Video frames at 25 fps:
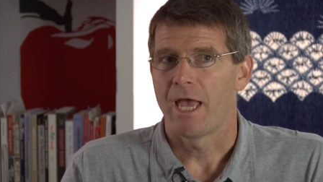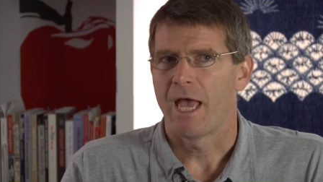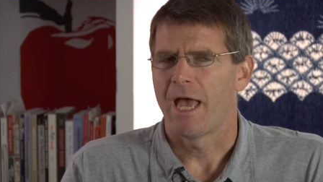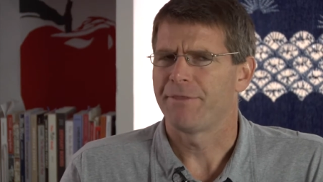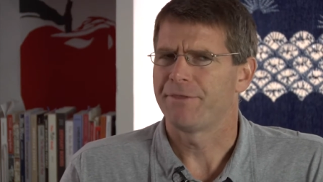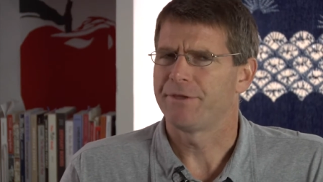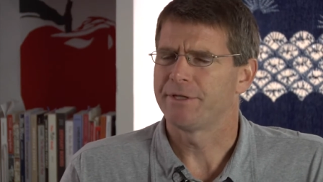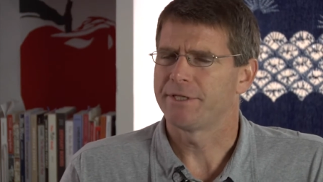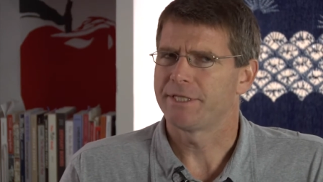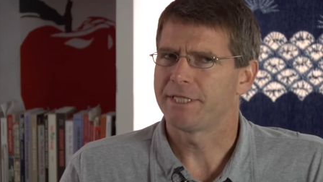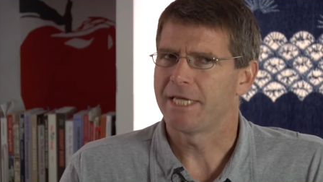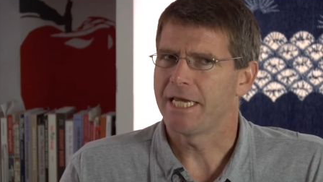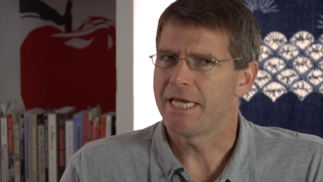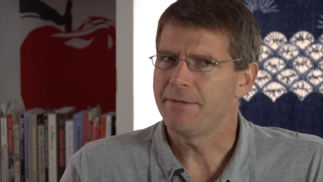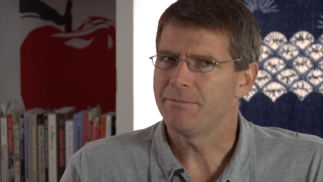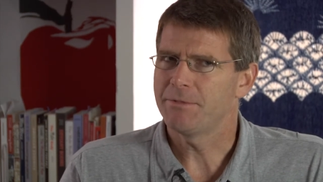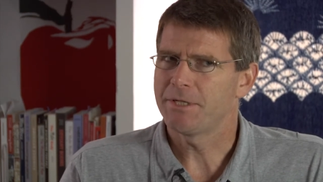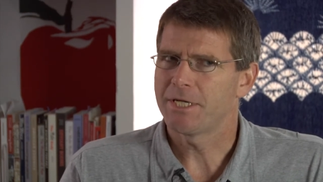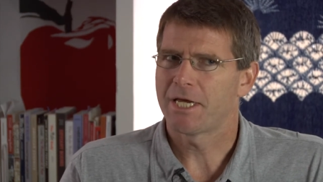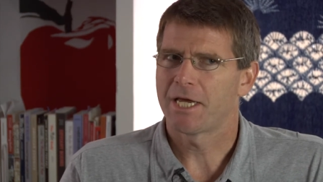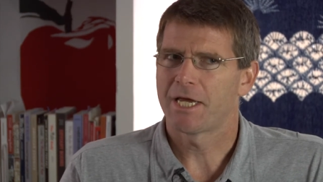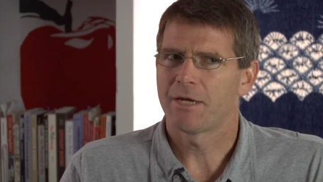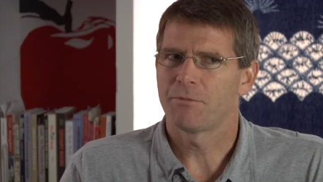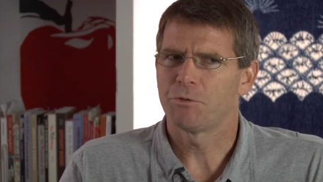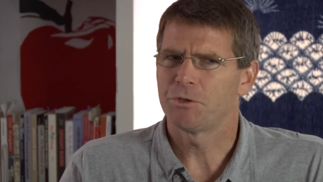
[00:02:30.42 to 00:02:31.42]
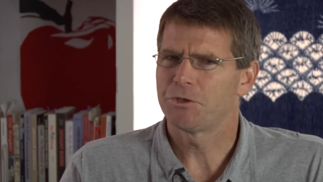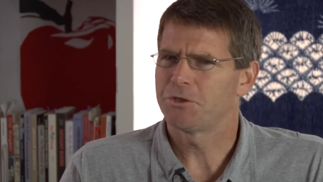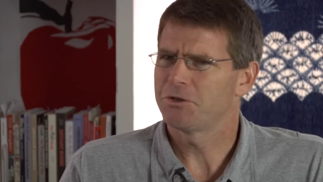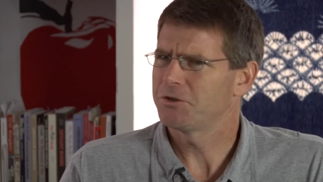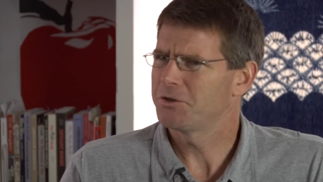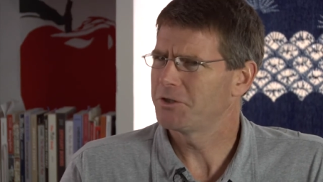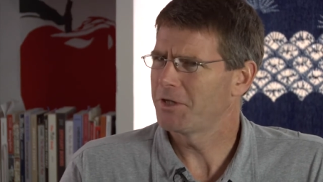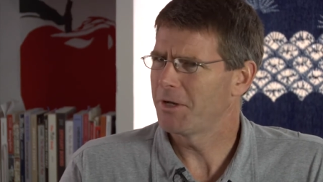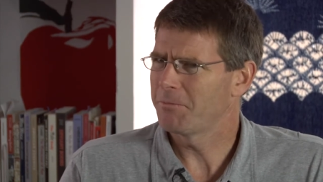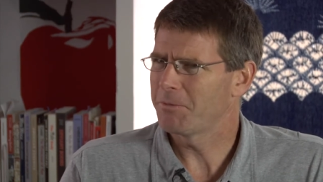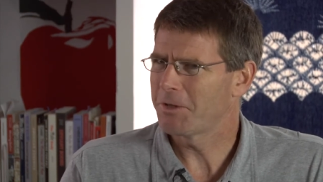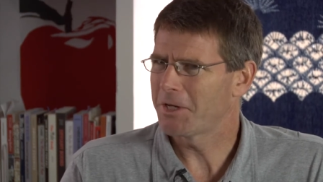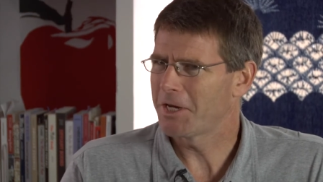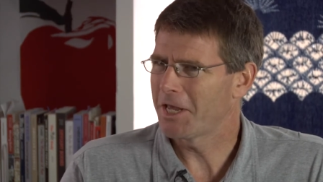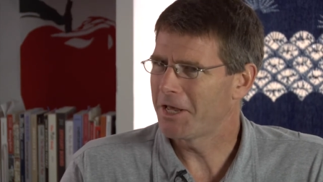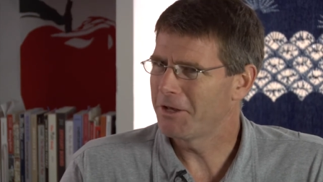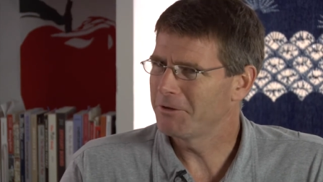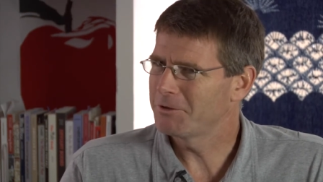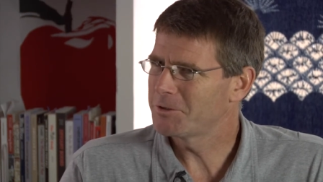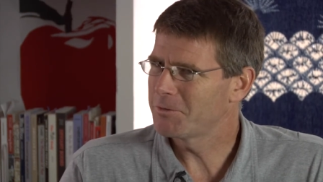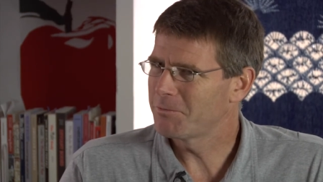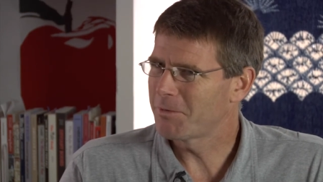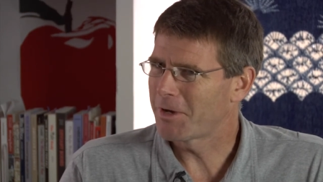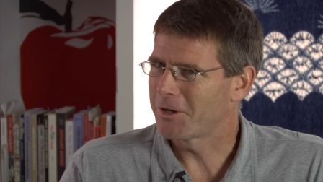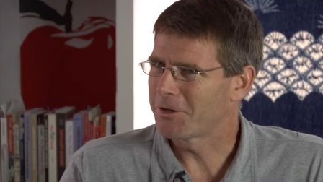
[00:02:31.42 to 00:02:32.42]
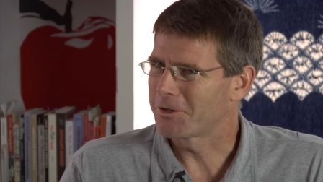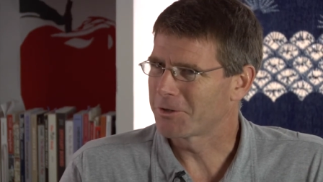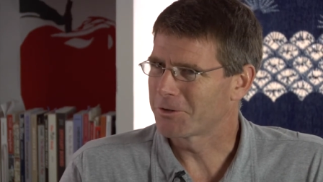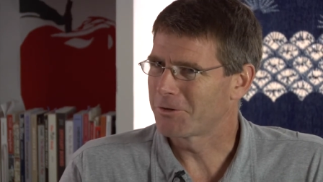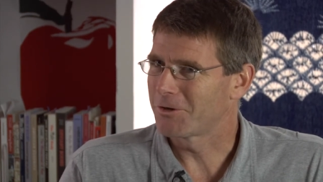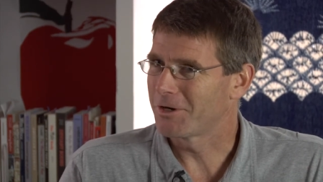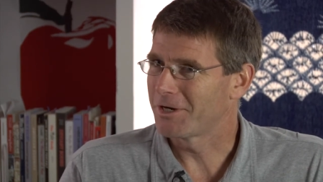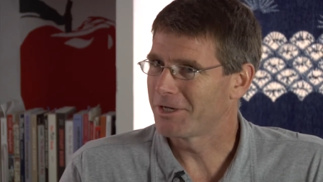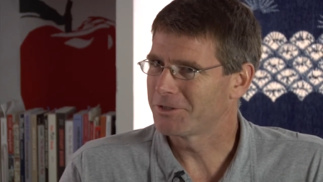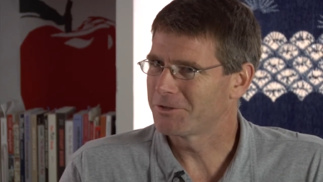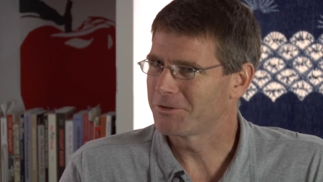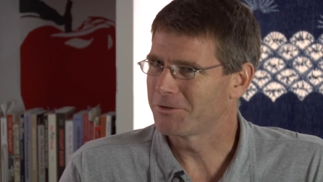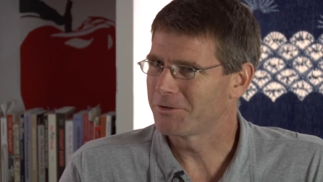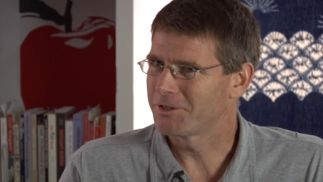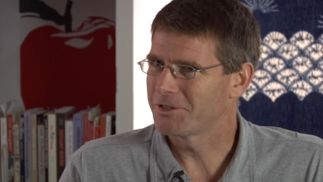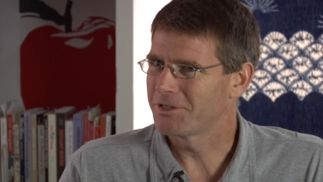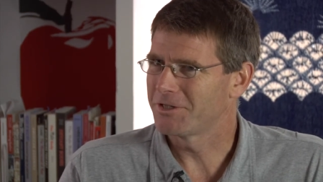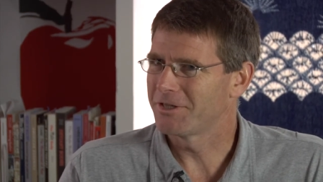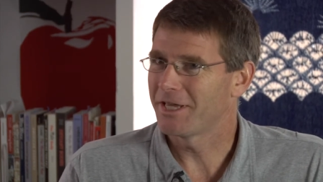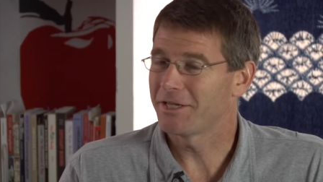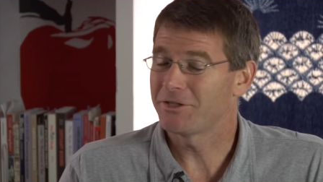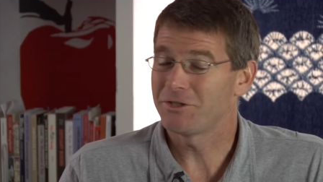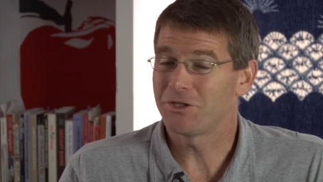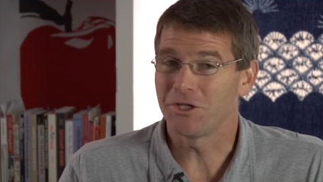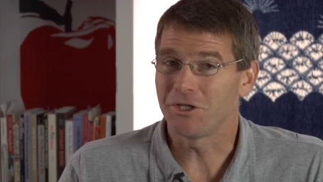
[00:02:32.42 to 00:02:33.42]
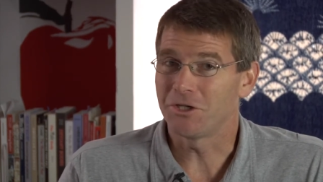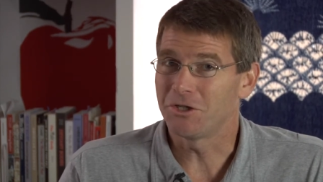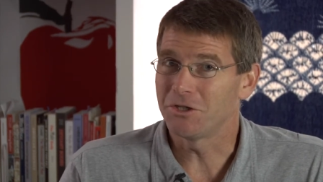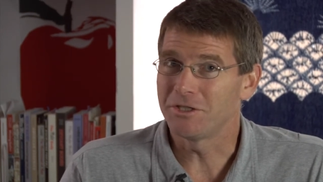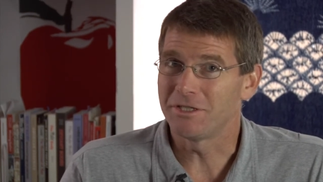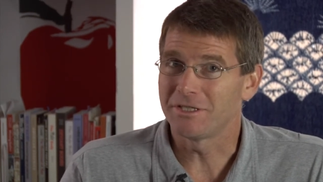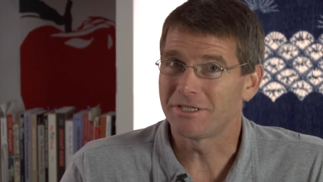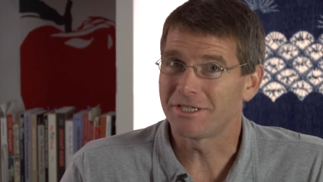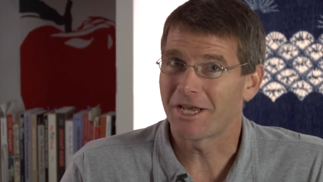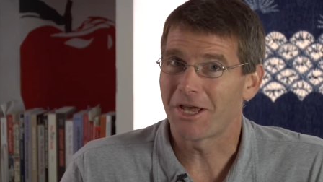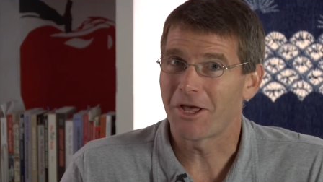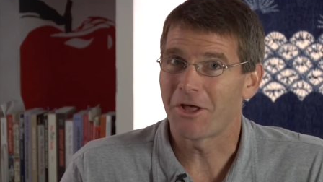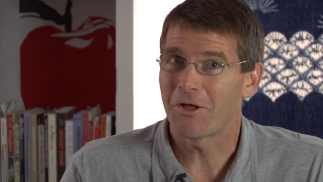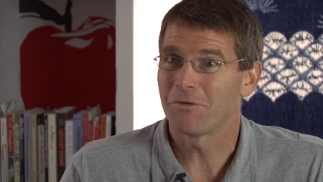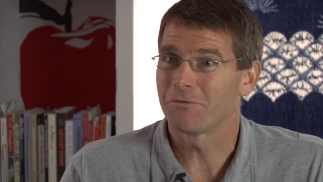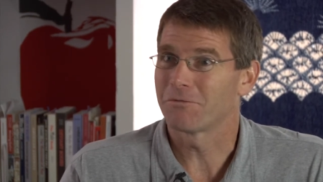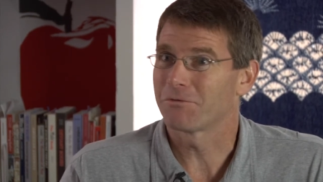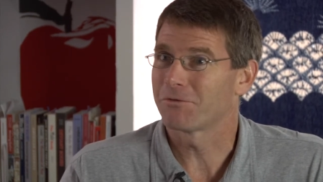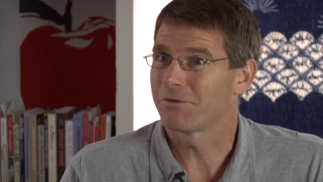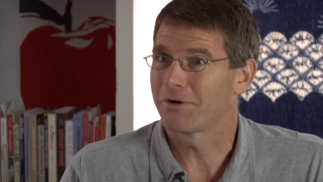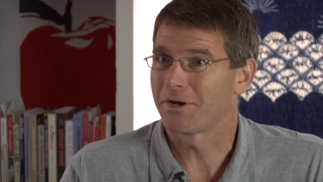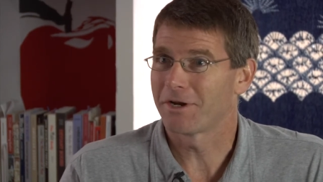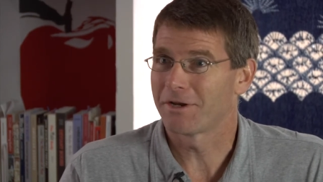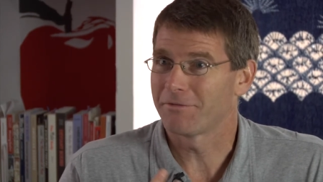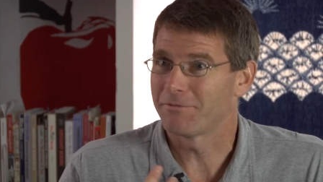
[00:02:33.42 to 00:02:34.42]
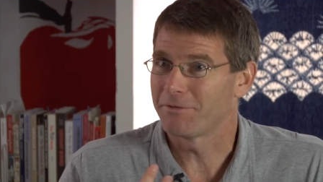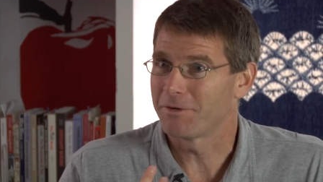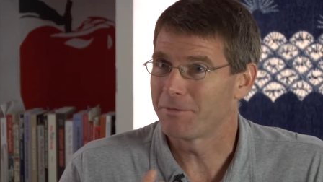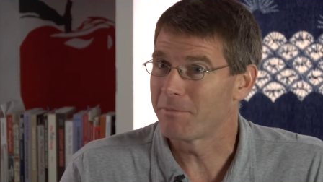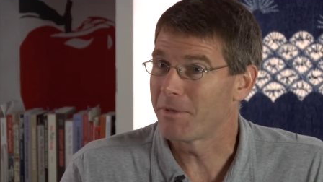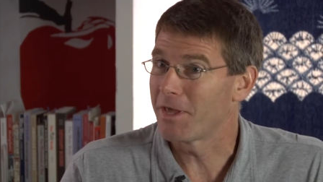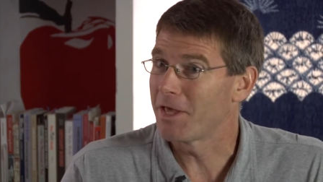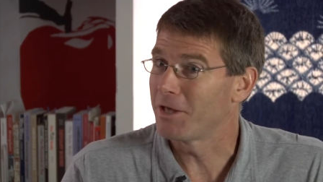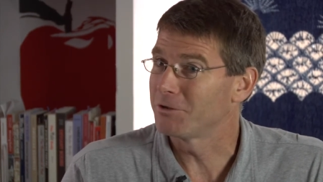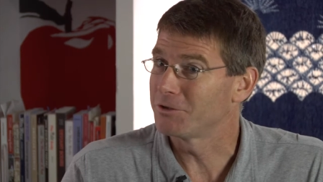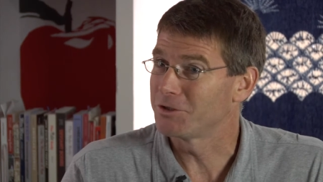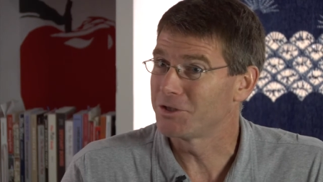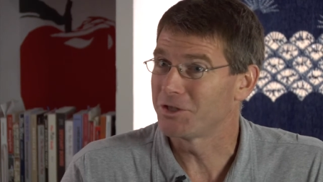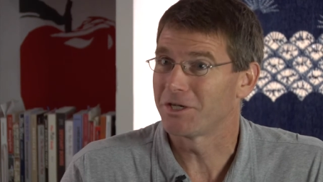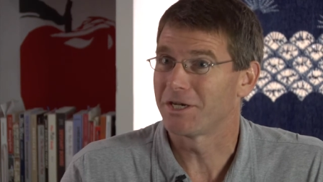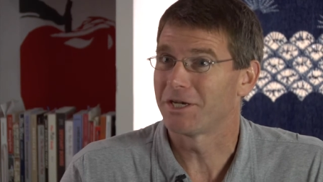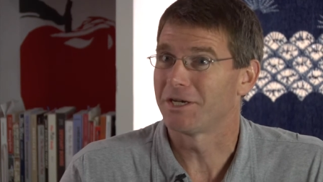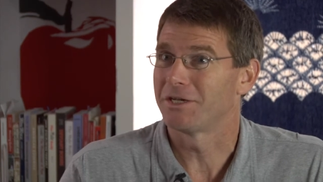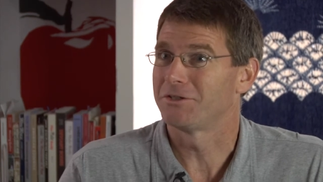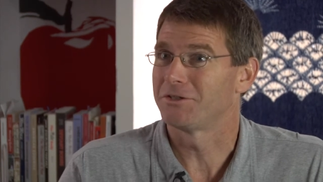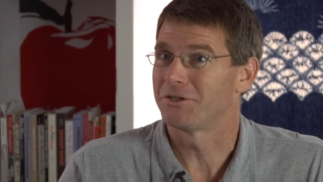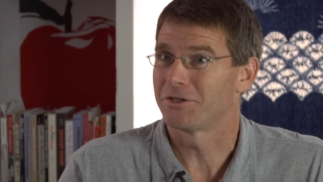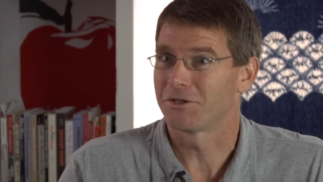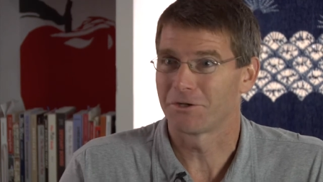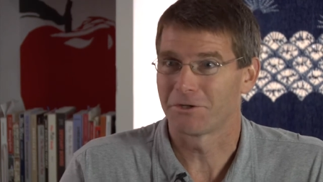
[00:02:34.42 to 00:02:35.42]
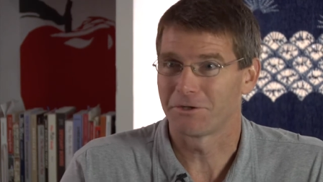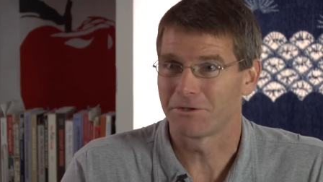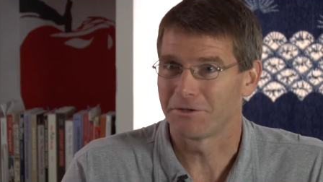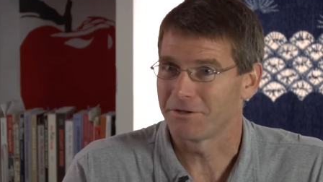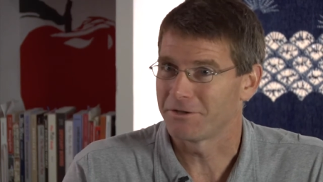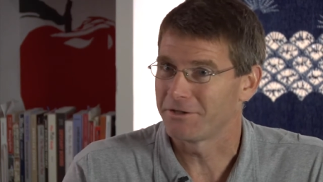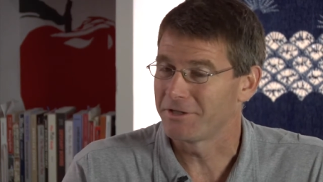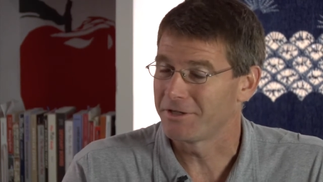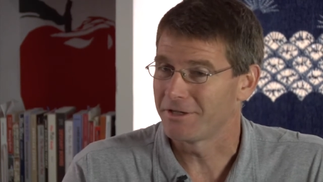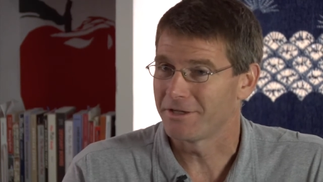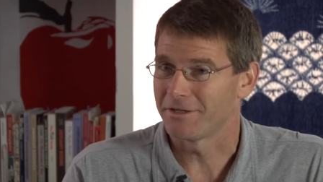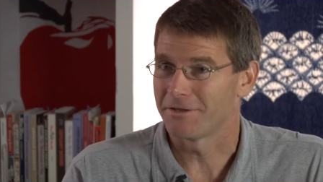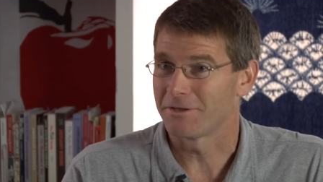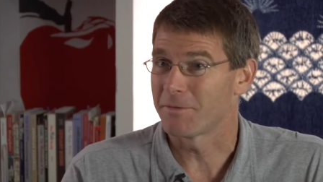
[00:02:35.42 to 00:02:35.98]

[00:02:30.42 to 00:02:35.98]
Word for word: At the same time, was there something else about her cross dressing that she couldn't tell in front of a male judge or the,